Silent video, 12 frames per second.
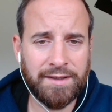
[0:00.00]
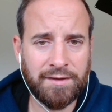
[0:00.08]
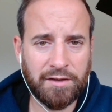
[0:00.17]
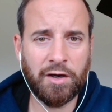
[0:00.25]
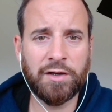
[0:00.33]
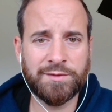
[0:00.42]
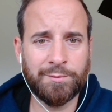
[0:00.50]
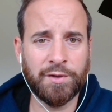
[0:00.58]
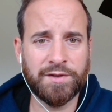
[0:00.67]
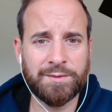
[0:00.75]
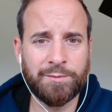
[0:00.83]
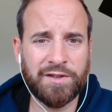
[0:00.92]
The
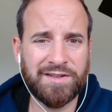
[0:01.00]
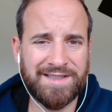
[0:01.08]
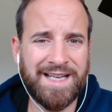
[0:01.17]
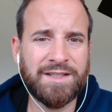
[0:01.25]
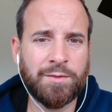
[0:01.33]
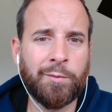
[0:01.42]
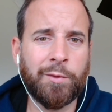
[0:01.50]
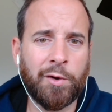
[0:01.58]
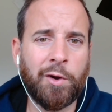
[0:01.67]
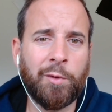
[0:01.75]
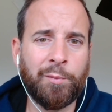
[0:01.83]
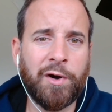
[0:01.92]
cosmos, because that's what we're
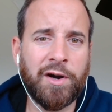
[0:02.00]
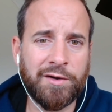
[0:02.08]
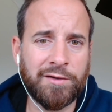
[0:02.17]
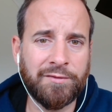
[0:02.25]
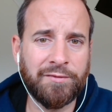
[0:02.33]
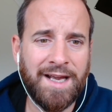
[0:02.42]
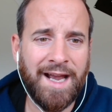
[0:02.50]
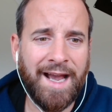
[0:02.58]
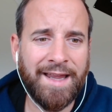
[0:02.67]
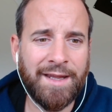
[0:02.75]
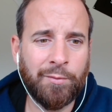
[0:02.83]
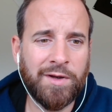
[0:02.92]
all part of.
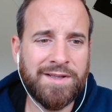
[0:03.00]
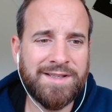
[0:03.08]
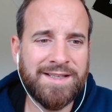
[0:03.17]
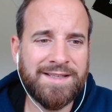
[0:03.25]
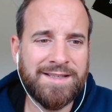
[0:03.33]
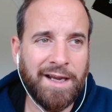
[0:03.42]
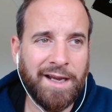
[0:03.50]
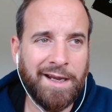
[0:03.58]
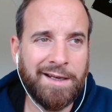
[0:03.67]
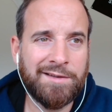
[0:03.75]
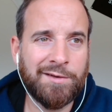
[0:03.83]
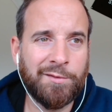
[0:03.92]
And there was this
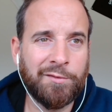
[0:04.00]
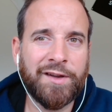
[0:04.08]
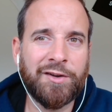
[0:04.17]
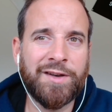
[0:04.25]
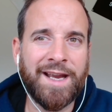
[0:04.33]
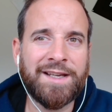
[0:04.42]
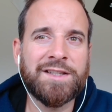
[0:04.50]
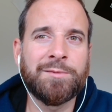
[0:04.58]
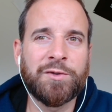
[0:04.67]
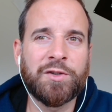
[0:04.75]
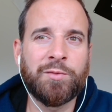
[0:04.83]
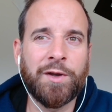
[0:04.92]
interconnection
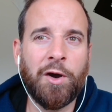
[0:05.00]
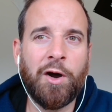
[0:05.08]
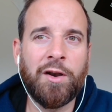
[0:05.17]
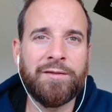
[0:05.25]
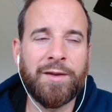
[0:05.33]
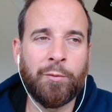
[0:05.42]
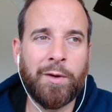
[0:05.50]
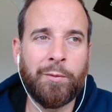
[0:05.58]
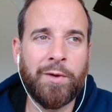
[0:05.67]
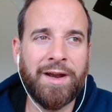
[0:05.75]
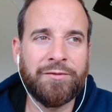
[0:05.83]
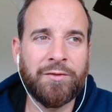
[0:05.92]
between all of them, where
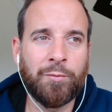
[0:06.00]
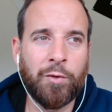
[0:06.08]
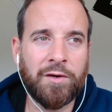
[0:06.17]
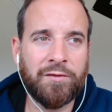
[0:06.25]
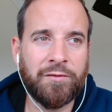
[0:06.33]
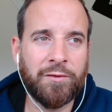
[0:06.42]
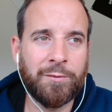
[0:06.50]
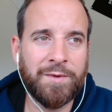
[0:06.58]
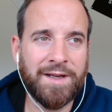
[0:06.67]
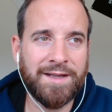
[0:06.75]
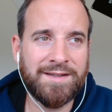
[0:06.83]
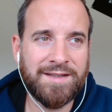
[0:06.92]
we have to work from
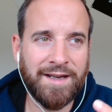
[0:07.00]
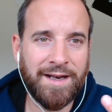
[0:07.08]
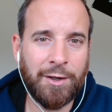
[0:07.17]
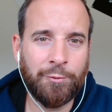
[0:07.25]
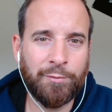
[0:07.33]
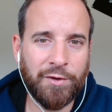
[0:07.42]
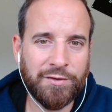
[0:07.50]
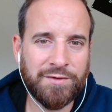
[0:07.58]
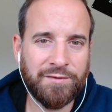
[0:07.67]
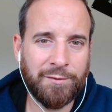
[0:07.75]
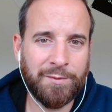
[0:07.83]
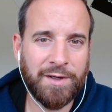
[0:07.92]
the inside out, but also
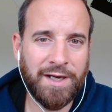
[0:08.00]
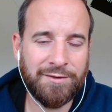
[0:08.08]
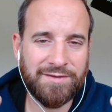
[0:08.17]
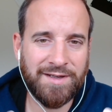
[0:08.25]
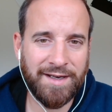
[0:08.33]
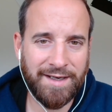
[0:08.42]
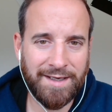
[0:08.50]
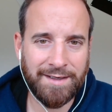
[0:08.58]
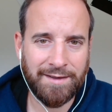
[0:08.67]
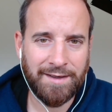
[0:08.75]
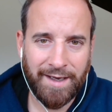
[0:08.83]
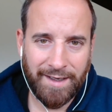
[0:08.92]
from the outside in.
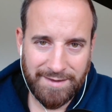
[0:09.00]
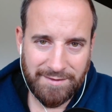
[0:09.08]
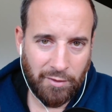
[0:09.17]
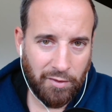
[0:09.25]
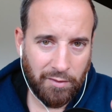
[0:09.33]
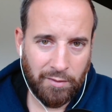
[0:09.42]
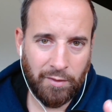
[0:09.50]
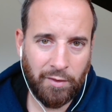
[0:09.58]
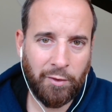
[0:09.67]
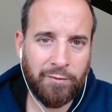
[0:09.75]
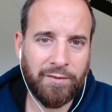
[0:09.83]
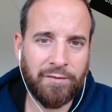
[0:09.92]
It's all
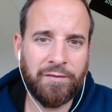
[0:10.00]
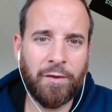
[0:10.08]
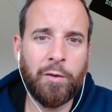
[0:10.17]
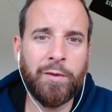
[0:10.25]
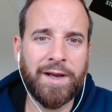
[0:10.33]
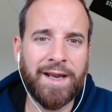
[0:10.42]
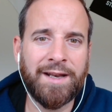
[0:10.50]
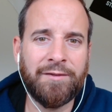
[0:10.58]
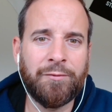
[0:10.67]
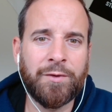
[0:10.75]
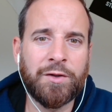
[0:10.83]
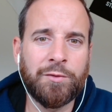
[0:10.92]
overflowing. And
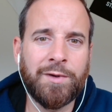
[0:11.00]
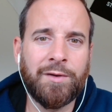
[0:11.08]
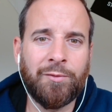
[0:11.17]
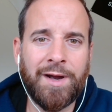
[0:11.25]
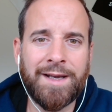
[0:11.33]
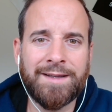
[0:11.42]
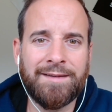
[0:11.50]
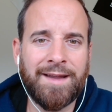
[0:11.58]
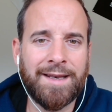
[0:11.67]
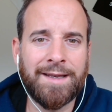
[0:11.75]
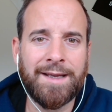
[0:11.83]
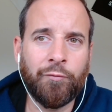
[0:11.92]
if we do it right,
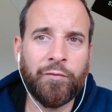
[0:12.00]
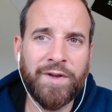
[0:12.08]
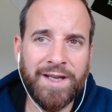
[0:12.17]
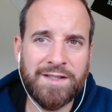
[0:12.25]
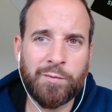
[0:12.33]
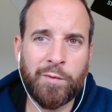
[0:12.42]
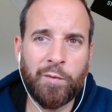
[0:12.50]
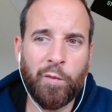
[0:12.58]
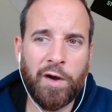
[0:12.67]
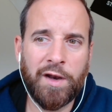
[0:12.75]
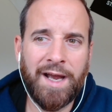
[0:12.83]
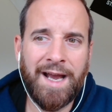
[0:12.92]
then yes,
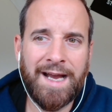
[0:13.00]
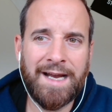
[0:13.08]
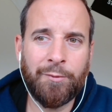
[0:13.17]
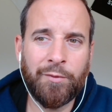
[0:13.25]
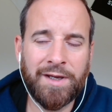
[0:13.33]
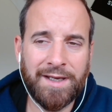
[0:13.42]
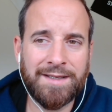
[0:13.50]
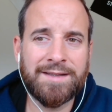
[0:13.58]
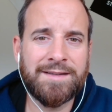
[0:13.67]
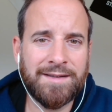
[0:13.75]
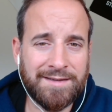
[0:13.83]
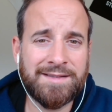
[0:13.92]
we can
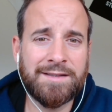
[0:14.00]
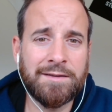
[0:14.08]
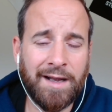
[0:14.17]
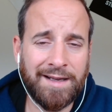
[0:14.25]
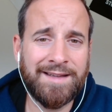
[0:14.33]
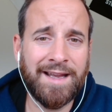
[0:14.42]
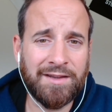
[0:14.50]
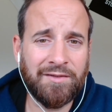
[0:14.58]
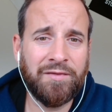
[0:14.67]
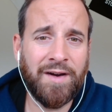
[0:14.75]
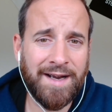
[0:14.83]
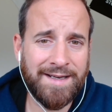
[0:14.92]
still
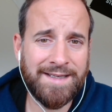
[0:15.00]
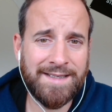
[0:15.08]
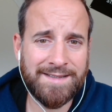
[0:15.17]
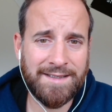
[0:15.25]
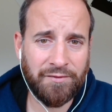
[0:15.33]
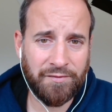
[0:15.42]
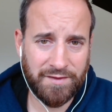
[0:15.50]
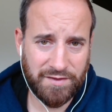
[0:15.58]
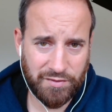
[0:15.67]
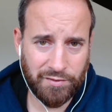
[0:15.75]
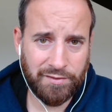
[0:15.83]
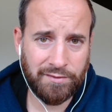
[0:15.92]
identify these different
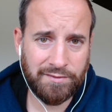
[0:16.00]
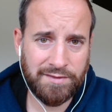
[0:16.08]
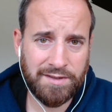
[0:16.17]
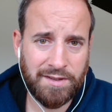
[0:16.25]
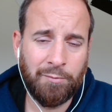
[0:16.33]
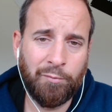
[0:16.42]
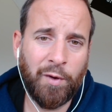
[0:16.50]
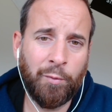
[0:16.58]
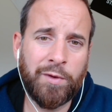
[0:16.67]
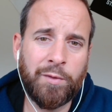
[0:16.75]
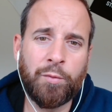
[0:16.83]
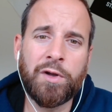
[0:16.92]
circles, but
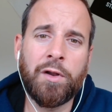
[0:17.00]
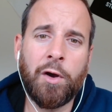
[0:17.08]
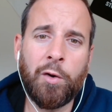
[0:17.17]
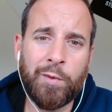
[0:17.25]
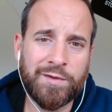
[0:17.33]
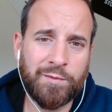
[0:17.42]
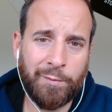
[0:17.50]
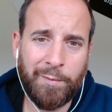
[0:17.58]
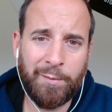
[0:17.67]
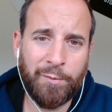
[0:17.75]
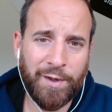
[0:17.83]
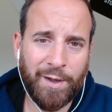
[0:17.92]
we will always
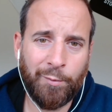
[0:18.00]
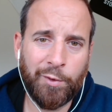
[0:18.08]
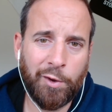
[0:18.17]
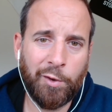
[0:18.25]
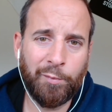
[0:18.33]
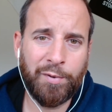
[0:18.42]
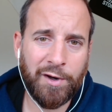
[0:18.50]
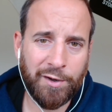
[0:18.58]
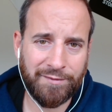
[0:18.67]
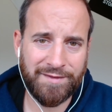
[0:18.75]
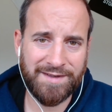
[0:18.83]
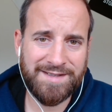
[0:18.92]
remember that we're all part
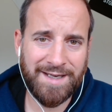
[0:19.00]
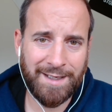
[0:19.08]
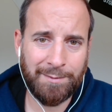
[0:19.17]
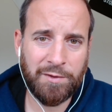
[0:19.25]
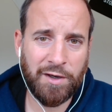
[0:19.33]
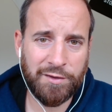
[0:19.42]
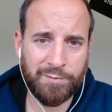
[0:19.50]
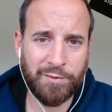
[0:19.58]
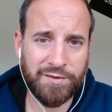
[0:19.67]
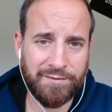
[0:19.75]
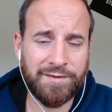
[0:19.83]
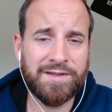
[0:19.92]
of the same
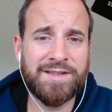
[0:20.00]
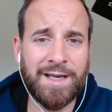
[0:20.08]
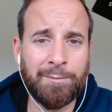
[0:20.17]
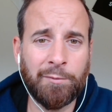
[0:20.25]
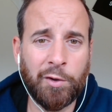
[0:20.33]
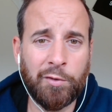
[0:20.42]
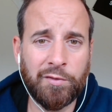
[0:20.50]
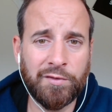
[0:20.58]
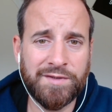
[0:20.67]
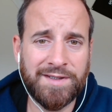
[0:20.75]
cosmos, of the same logos.